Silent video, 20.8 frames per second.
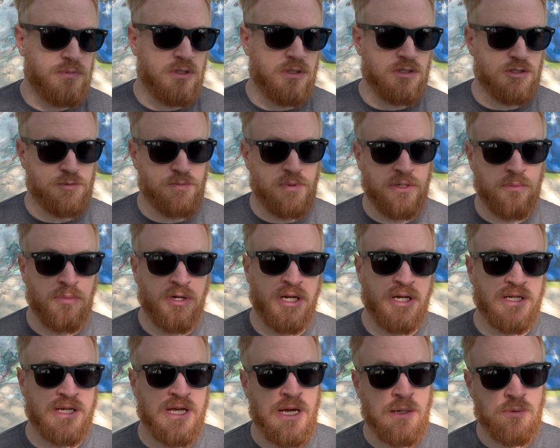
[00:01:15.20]
spending money
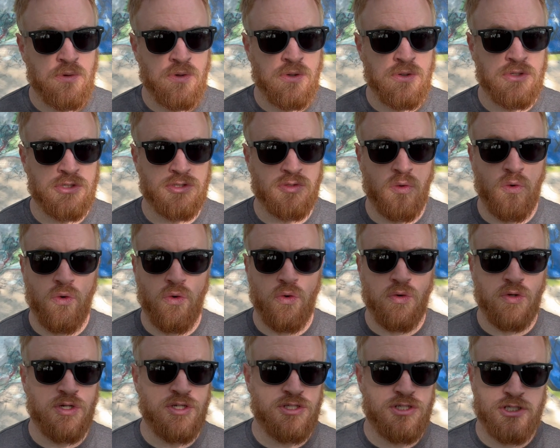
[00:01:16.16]
on cam girls, or
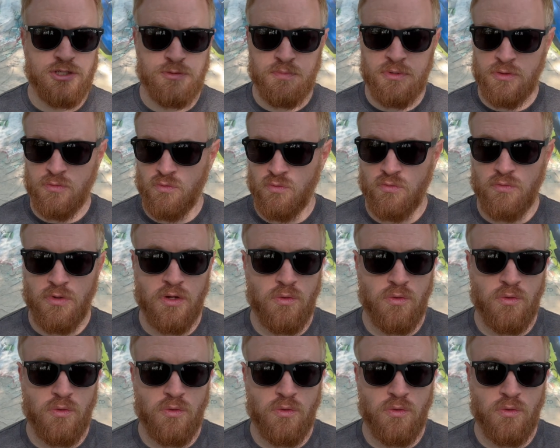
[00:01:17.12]
he's just been